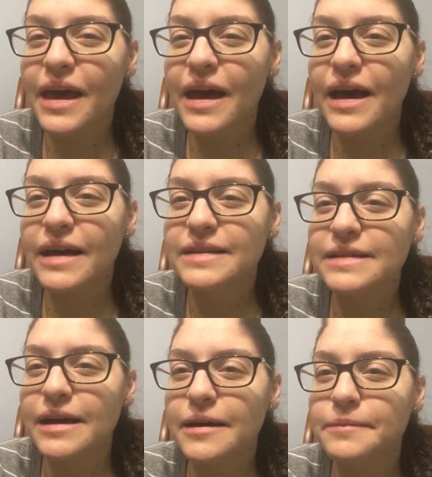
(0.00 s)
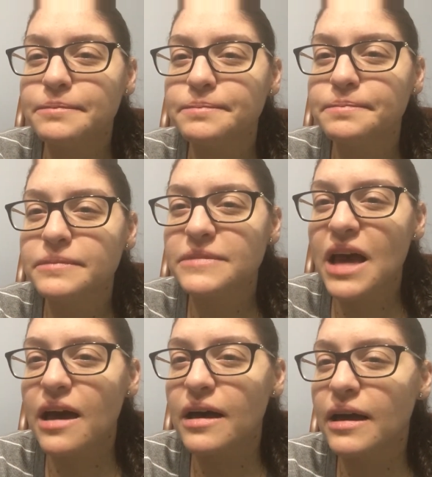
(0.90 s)
And
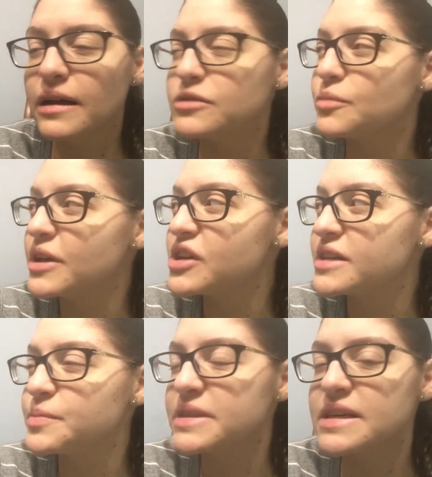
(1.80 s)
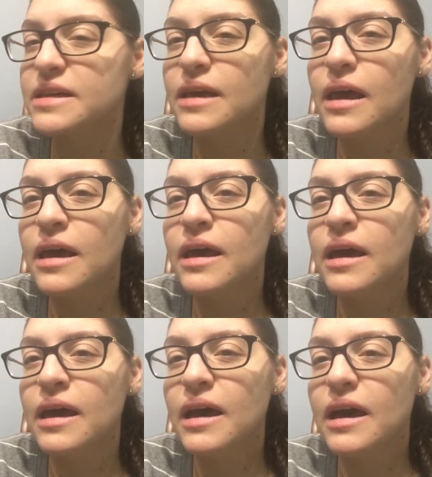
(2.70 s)
yeah, and I'll do my chest PT,
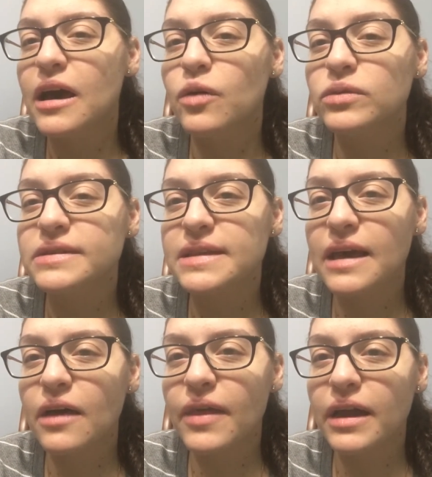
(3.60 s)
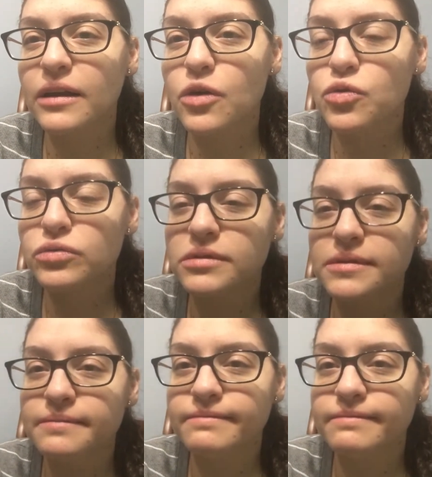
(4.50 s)
and we'll see how that goes.